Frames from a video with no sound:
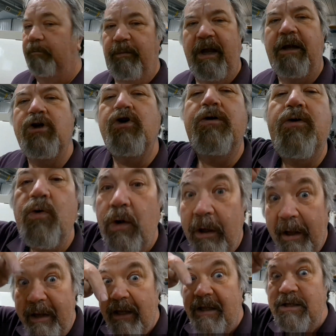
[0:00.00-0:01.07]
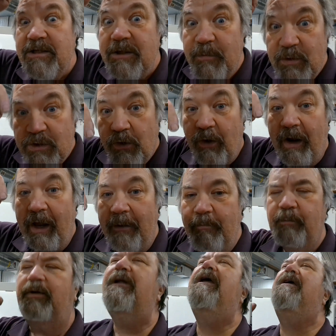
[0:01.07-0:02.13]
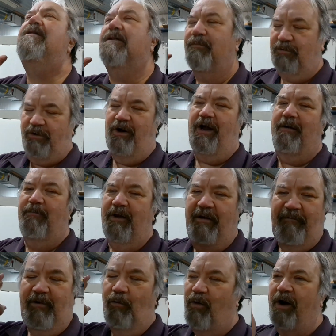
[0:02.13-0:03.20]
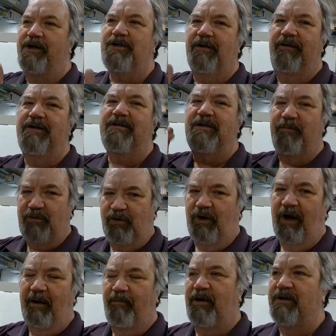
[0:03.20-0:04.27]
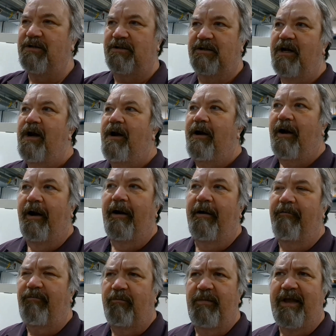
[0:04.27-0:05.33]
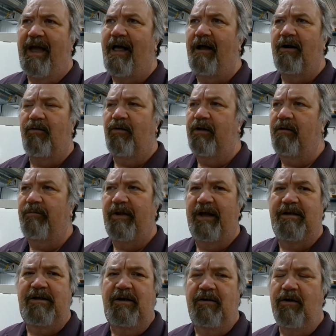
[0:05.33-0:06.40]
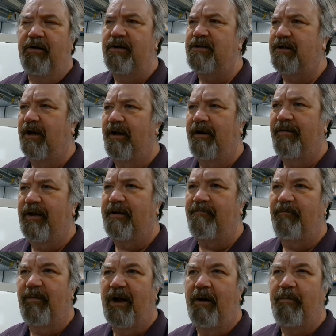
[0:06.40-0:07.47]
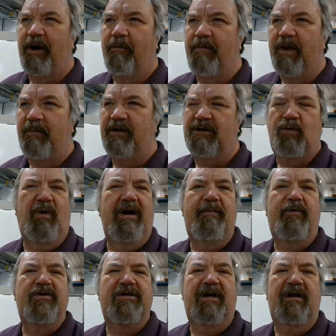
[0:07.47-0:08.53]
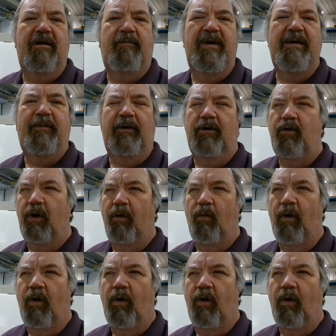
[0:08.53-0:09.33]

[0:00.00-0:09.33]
Make sure to like and subscribe. Please subscribe. If you're watching this, subscribe, because from the algorithm that you notice that about maybe 20% of the people who are